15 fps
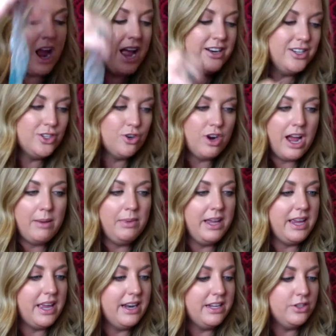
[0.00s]
I just grab
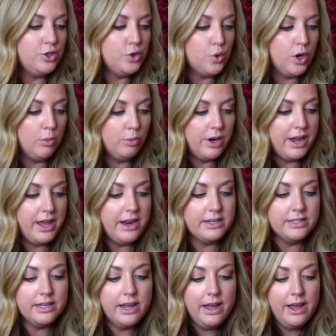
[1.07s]
like any store brand.